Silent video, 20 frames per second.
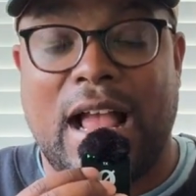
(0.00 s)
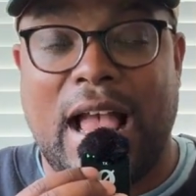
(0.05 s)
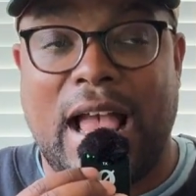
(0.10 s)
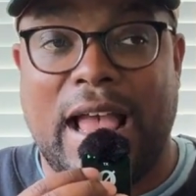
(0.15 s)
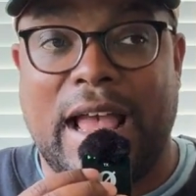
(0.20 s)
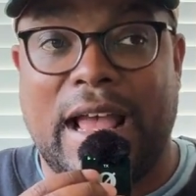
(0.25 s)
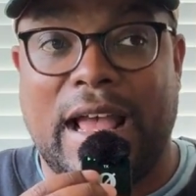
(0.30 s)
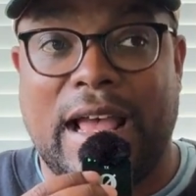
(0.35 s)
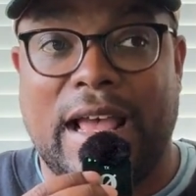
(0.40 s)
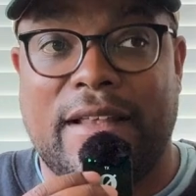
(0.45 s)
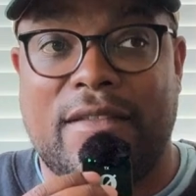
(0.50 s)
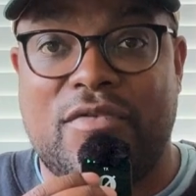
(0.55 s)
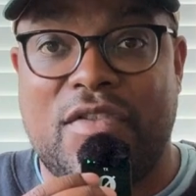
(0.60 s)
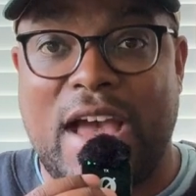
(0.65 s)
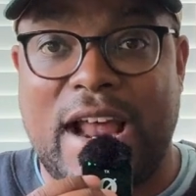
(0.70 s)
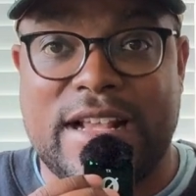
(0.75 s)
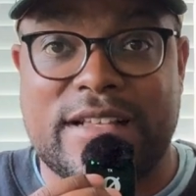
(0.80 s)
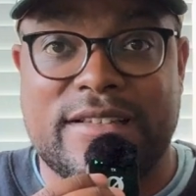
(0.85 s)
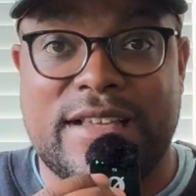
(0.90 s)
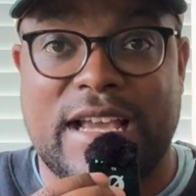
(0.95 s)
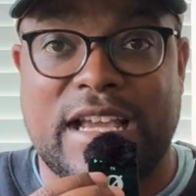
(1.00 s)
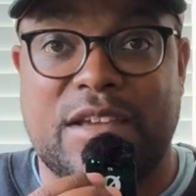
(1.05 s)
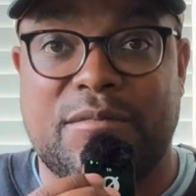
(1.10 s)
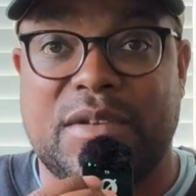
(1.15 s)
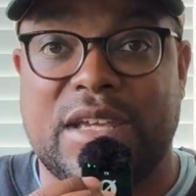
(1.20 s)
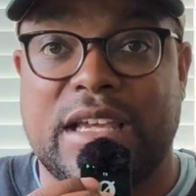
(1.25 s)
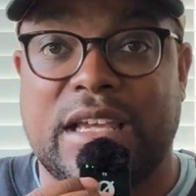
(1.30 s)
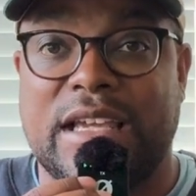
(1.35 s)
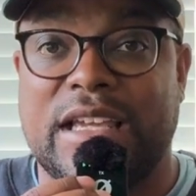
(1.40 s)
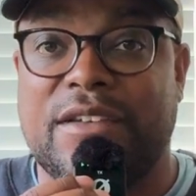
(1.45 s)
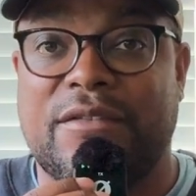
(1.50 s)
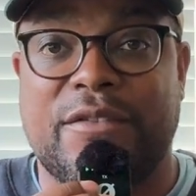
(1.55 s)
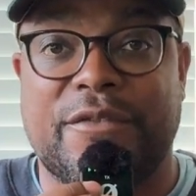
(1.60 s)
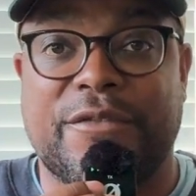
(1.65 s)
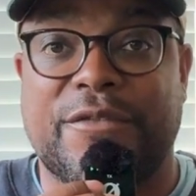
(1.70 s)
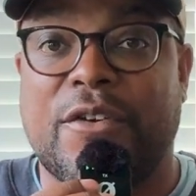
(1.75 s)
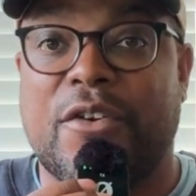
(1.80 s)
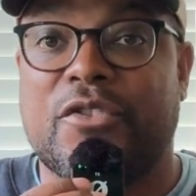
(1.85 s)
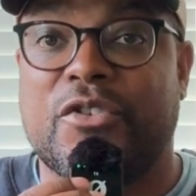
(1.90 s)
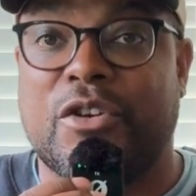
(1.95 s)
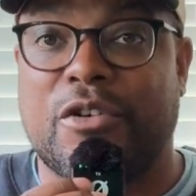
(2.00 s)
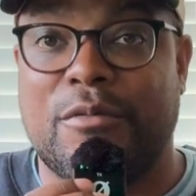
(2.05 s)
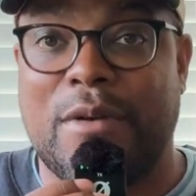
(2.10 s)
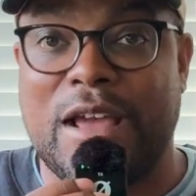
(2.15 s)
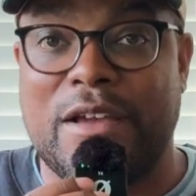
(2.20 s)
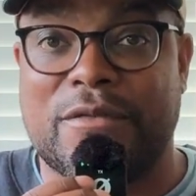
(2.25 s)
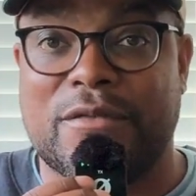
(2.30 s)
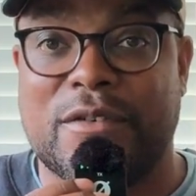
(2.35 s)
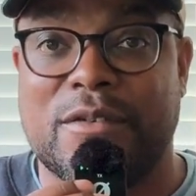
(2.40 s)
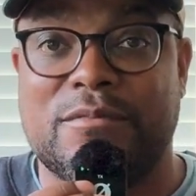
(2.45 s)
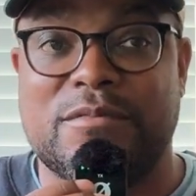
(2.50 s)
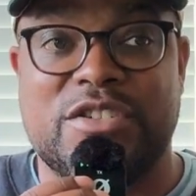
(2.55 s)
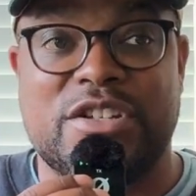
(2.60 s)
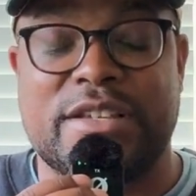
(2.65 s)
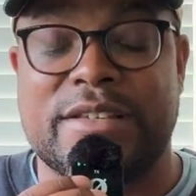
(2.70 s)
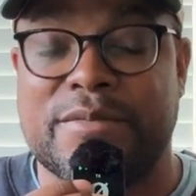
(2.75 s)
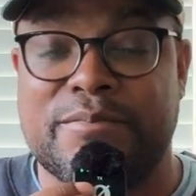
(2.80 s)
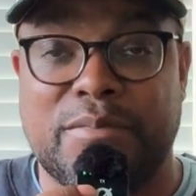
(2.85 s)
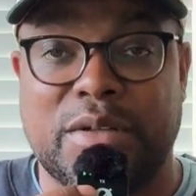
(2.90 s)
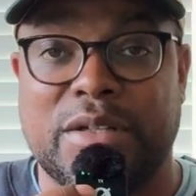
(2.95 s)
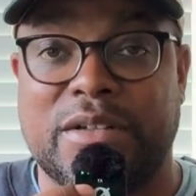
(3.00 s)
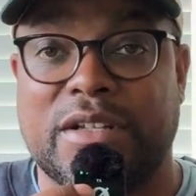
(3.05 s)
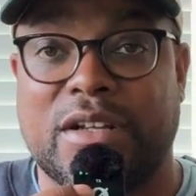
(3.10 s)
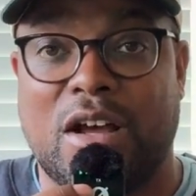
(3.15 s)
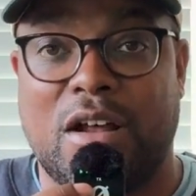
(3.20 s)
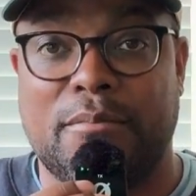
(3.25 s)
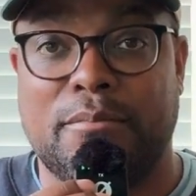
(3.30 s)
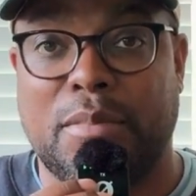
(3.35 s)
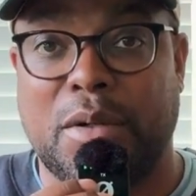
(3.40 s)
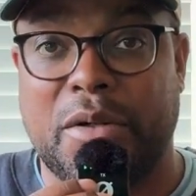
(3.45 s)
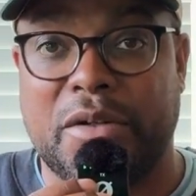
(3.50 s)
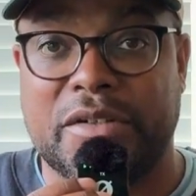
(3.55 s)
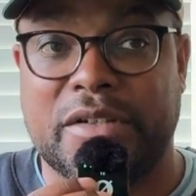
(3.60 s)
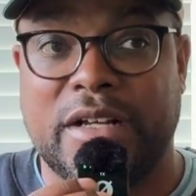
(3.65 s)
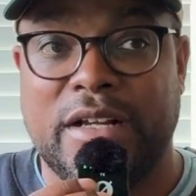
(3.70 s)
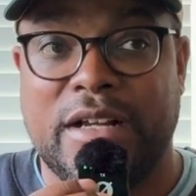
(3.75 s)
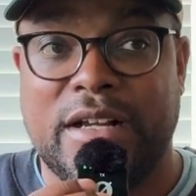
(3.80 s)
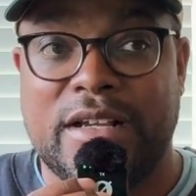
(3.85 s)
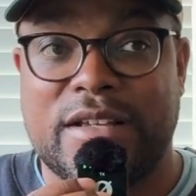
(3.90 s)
And that is taking me even further away from just building on Bolt.